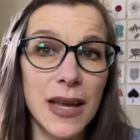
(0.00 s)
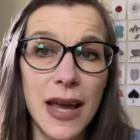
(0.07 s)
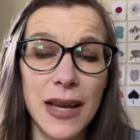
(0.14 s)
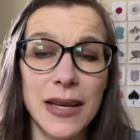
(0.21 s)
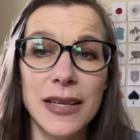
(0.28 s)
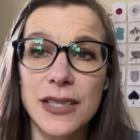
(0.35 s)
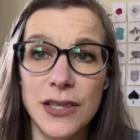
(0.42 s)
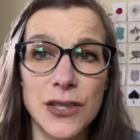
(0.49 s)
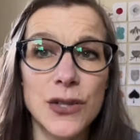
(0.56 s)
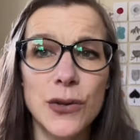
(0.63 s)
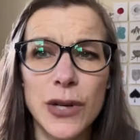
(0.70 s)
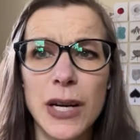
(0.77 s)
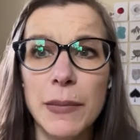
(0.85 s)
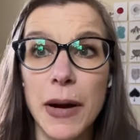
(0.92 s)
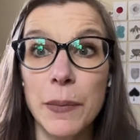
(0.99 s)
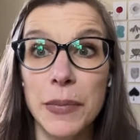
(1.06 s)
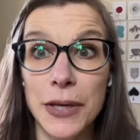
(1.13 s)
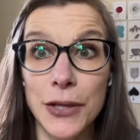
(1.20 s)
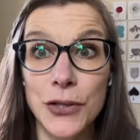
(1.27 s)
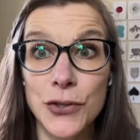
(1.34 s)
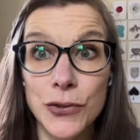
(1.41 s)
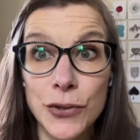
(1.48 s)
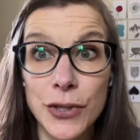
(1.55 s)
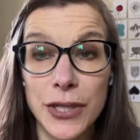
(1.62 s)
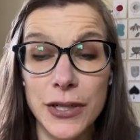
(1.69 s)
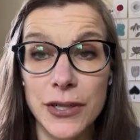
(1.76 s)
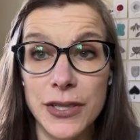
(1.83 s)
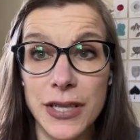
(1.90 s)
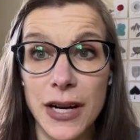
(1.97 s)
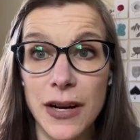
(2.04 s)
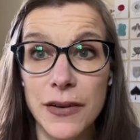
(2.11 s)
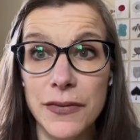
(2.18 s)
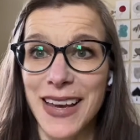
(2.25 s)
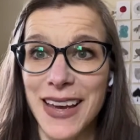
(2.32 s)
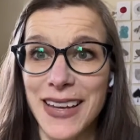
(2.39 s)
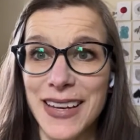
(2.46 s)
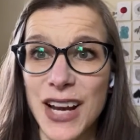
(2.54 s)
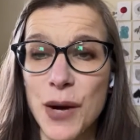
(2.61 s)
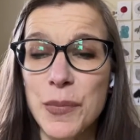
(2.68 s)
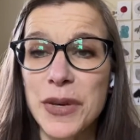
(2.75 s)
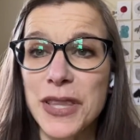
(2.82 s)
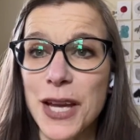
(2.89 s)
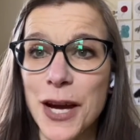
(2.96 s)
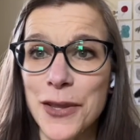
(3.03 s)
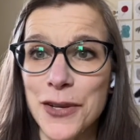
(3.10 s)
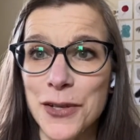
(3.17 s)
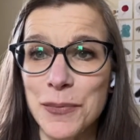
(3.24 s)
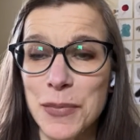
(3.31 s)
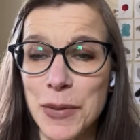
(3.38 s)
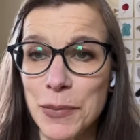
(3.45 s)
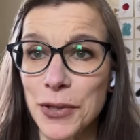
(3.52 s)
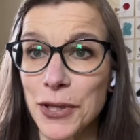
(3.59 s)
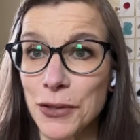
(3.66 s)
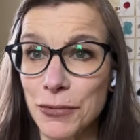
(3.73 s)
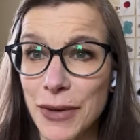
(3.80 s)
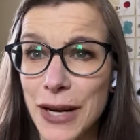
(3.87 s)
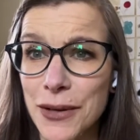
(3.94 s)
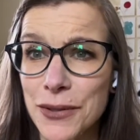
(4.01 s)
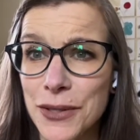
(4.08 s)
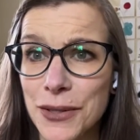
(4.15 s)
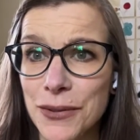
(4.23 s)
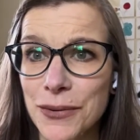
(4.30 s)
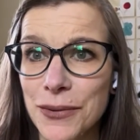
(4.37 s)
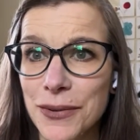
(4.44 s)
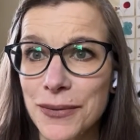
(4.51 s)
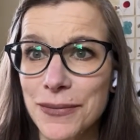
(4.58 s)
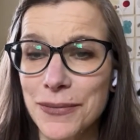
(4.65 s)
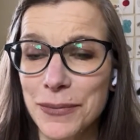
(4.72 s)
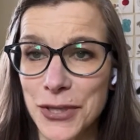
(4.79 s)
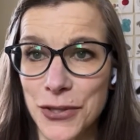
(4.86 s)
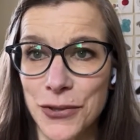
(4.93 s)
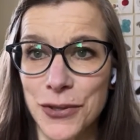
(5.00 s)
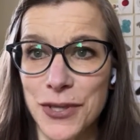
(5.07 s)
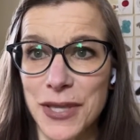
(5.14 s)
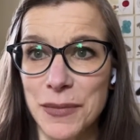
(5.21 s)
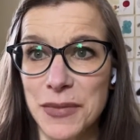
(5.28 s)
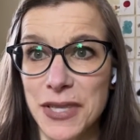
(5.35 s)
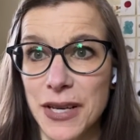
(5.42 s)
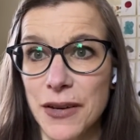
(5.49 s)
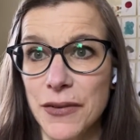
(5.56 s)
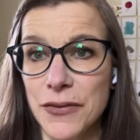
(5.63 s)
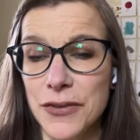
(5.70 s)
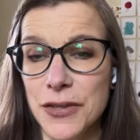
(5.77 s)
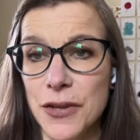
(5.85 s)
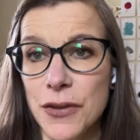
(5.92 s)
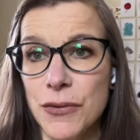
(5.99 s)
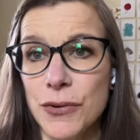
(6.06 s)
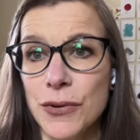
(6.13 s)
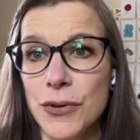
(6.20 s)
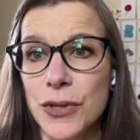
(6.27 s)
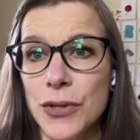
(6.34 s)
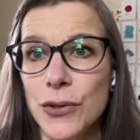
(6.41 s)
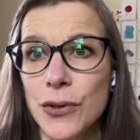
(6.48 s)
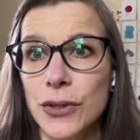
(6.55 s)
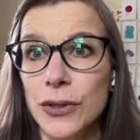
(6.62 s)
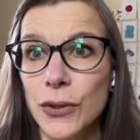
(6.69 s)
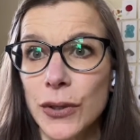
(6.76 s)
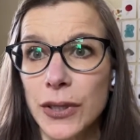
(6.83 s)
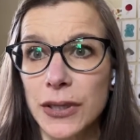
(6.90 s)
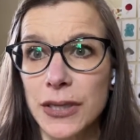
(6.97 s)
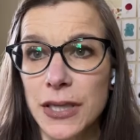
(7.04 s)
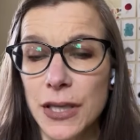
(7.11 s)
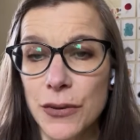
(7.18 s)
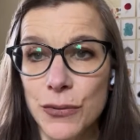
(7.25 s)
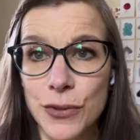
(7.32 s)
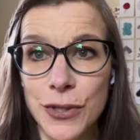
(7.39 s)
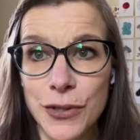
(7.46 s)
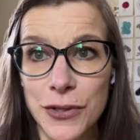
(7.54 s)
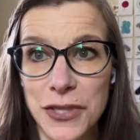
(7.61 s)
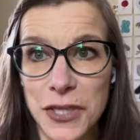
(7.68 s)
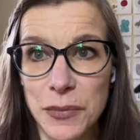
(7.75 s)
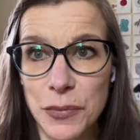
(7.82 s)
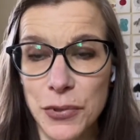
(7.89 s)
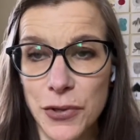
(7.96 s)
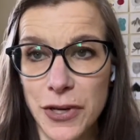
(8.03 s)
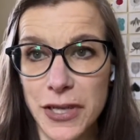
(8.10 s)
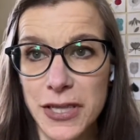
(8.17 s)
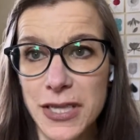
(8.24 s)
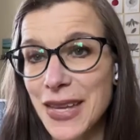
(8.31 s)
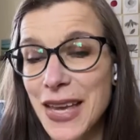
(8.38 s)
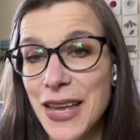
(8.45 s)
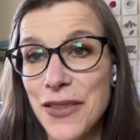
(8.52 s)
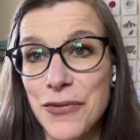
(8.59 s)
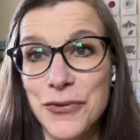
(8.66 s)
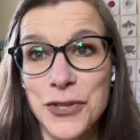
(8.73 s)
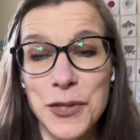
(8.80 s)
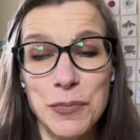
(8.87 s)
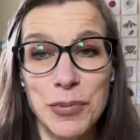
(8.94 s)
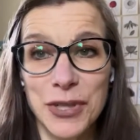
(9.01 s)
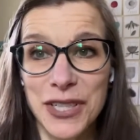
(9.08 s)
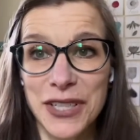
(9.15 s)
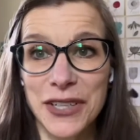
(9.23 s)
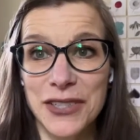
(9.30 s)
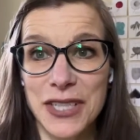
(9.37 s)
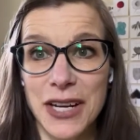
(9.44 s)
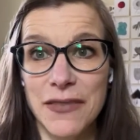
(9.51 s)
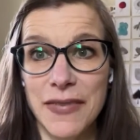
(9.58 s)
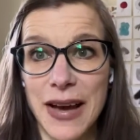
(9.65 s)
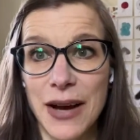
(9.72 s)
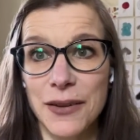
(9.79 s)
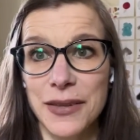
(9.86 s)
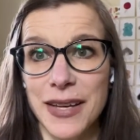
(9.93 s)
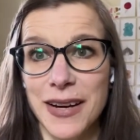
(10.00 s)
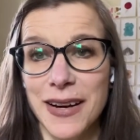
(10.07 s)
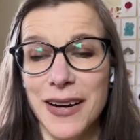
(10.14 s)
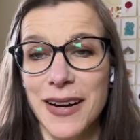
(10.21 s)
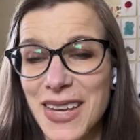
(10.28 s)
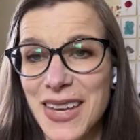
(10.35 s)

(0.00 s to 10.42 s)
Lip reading: And it's a story about being true to yourself and helping the other people around you be true to themselves through your loyalty, through your support, and through just putting yourself out there.